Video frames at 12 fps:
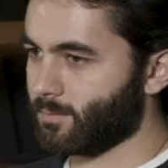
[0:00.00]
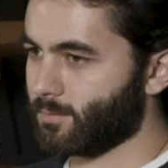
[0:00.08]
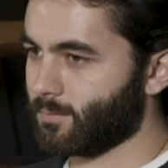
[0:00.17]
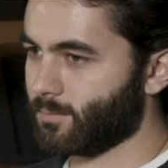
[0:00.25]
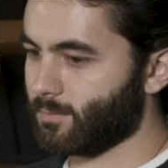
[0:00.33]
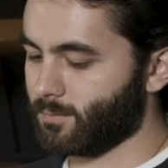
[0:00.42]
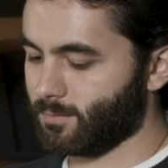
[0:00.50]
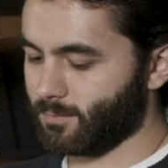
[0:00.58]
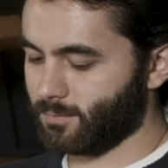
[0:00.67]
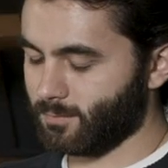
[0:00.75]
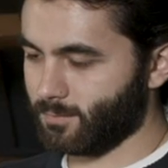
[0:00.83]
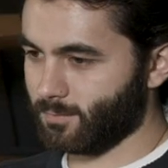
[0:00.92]

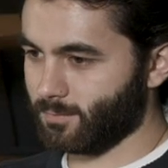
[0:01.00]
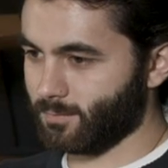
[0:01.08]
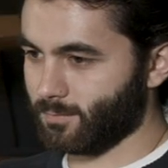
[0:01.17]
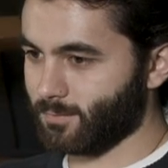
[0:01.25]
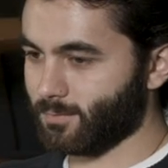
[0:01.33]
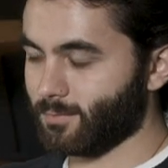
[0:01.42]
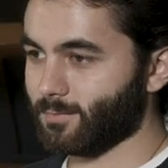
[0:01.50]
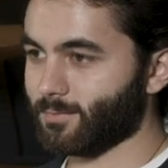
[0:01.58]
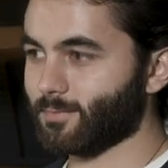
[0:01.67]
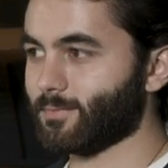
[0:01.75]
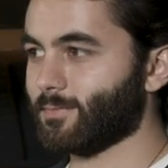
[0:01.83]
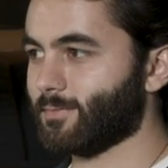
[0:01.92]

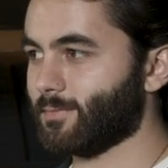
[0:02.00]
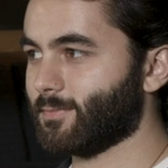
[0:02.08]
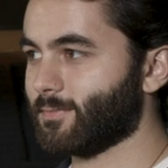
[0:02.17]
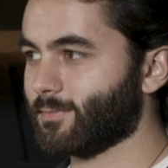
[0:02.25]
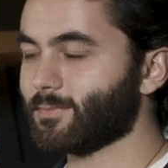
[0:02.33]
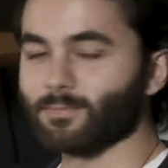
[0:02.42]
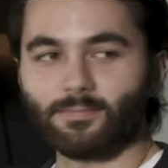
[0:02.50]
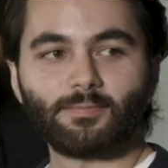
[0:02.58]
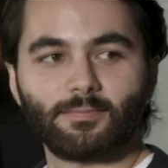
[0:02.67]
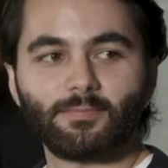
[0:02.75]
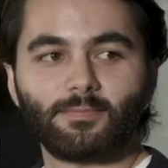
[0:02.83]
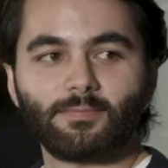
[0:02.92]

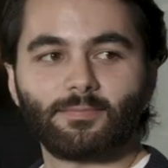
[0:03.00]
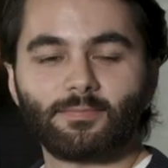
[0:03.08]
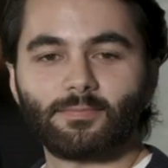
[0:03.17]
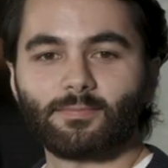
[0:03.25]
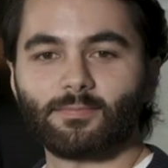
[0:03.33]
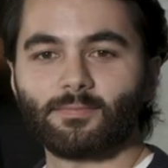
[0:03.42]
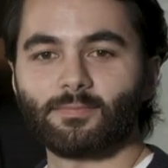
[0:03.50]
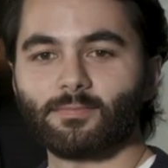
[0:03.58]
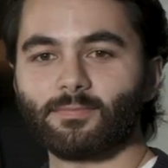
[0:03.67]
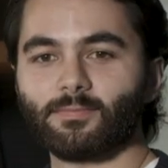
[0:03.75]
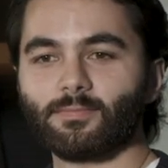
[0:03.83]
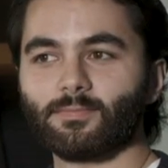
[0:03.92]

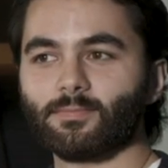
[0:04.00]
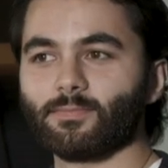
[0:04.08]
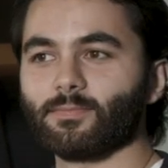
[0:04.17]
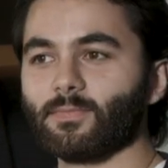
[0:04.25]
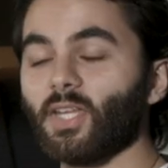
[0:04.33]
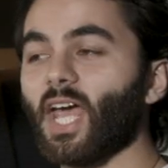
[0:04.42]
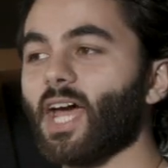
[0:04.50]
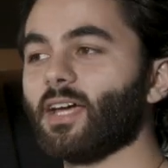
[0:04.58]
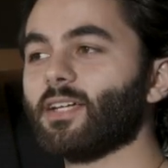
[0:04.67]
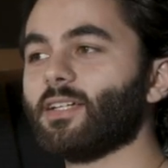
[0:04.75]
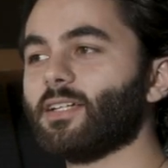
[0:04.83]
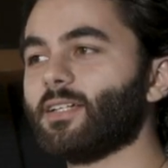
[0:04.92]

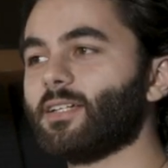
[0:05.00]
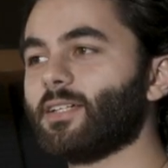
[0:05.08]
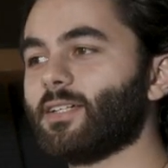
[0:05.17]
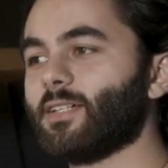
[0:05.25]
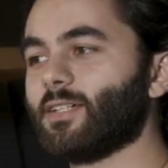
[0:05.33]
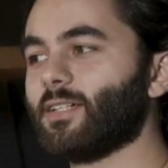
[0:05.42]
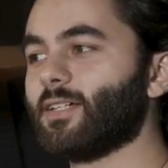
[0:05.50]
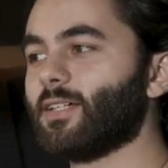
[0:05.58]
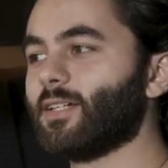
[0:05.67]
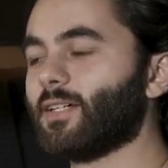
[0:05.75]
(not speaking)